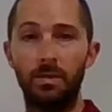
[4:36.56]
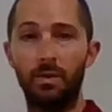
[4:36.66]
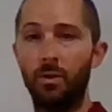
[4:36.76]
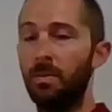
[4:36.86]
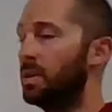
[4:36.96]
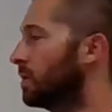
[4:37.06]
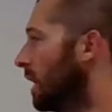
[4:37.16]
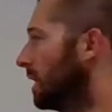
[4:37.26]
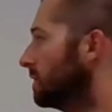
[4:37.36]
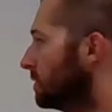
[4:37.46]
first,
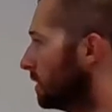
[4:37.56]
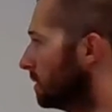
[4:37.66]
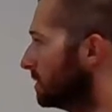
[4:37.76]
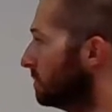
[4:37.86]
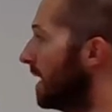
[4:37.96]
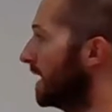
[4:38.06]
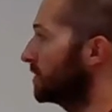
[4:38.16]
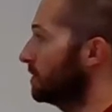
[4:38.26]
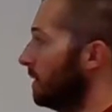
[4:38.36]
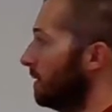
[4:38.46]
and
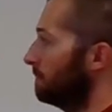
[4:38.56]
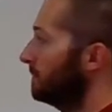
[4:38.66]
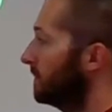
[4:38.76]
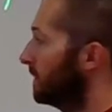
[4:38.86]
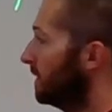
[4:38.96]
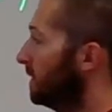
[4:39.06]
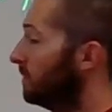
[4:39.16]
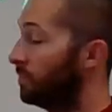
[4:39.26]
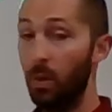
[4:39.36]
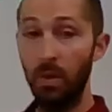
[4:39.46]
your linear term, and your
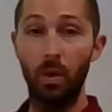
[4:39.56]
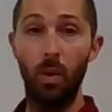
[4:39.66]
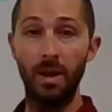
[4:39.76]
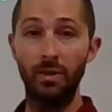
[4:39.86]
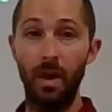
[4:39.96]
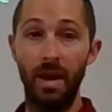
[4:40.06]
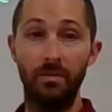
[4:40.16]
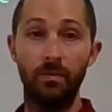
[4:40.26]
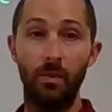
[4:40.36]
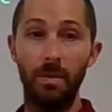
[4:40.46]
constant term. So to
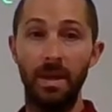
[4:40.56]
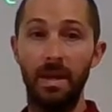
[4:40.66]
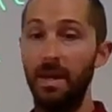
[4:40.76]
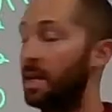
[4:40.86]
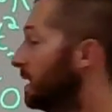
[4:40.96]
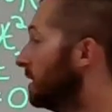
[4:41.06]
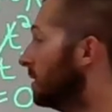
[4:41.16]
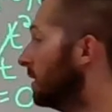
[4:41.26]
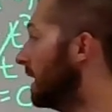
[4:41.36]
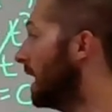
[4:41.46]
match them up
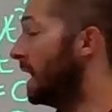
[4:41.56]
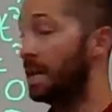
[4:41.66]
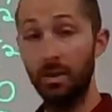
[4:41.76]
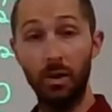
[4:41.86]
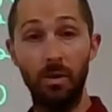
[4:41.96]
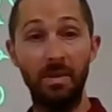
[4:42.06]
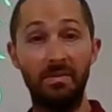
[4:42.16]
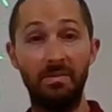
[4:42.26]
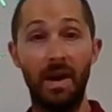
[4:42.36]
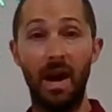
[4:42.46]
for the quadratic
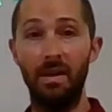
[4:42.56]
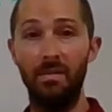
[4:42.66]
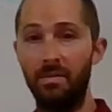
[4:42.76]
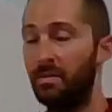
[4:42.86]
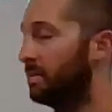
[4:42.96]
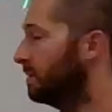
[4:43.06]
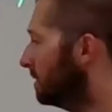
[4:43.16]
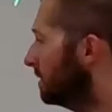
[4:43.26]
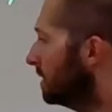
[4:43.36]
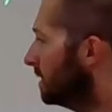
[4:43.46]
formula,
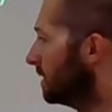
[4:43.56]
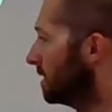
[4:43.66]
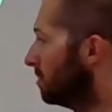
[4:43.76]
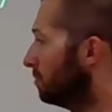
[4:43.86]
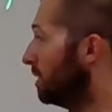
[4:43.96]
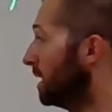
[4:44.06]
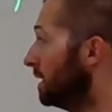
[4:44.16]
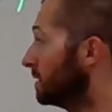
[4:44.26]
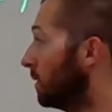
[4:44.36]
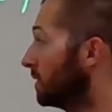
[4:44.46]
right, a is going to be
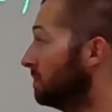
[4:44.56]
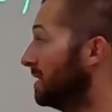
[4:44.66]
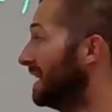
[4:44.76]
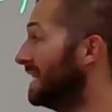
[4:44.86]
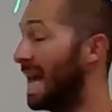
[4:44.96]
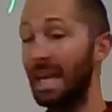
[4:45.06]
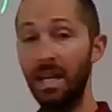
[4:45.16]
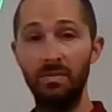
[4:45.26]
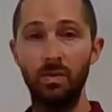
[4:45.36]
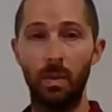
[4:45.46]
5,
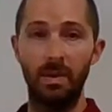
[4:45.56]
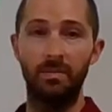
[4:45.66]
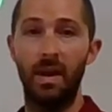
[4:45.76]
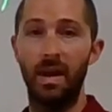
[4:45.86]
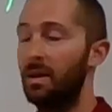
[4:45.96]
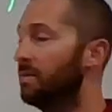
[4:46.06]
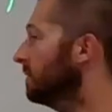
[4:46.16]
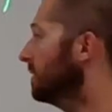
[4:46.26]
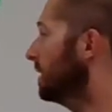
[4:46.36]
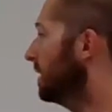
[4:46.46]
b
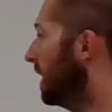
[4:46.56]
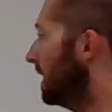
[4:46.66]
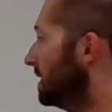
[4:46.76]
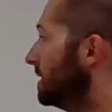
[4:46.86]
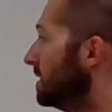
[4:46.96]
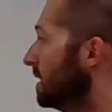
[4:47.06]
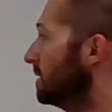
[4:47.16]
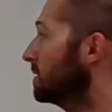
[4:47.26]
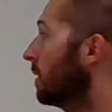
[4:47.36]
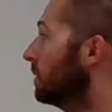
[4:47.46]
is going to be
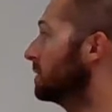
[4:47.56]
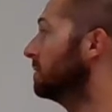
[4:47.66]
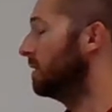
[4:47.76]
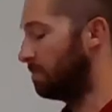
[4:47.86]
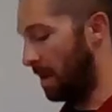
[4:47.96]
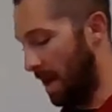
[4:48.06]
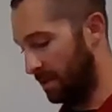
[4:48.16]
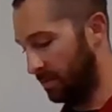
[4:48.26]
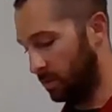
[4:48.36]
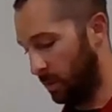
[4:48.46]
negative 25,
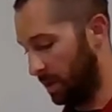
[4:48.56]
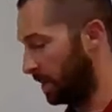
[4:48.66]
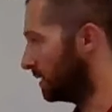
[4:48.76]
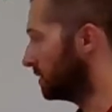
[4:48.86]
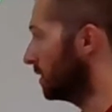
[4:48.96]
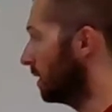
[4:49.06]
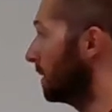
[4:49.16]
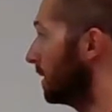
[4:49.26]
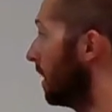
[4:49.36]
and c is